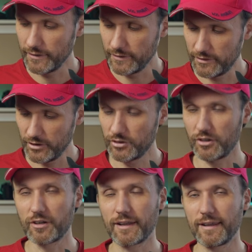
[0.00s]
these
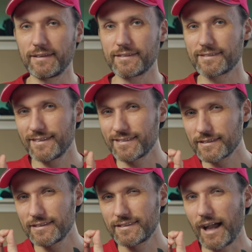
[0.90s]
are, again, it's it's
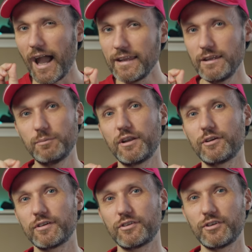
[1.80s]
a tiny bit
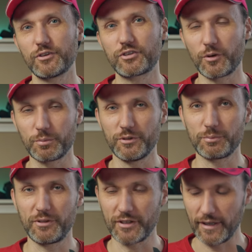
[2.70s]
of a you know, sharpness
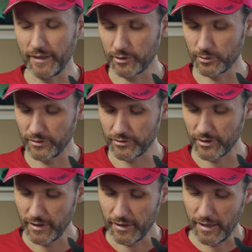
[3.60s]
basically increase
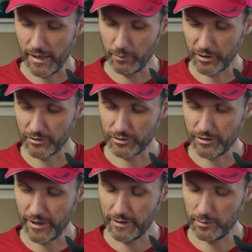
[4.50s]
uh, because they're
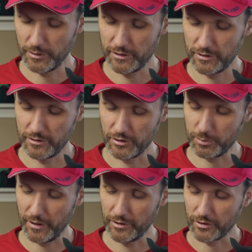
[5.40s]
1080p
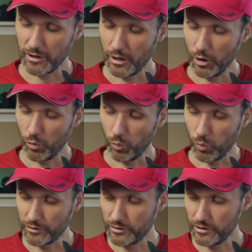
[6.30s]
displays
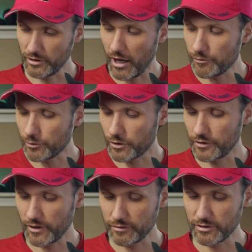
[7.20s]
what these offer
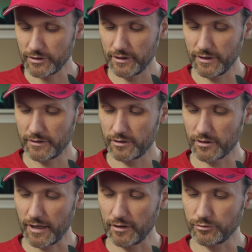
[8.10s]
is obviously they're
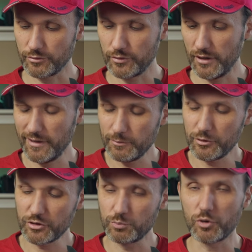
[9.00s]
kind of eh,
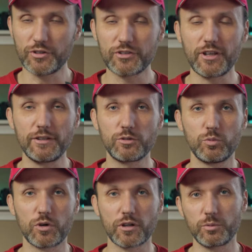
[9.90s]
just more designed to
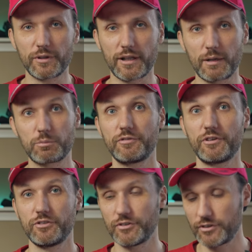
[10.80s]
work with like a
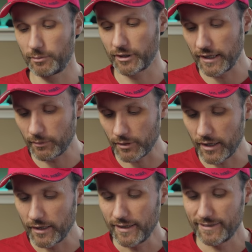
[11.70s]
professional cinema
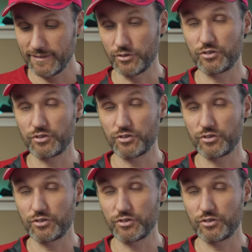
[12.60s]
camera. They're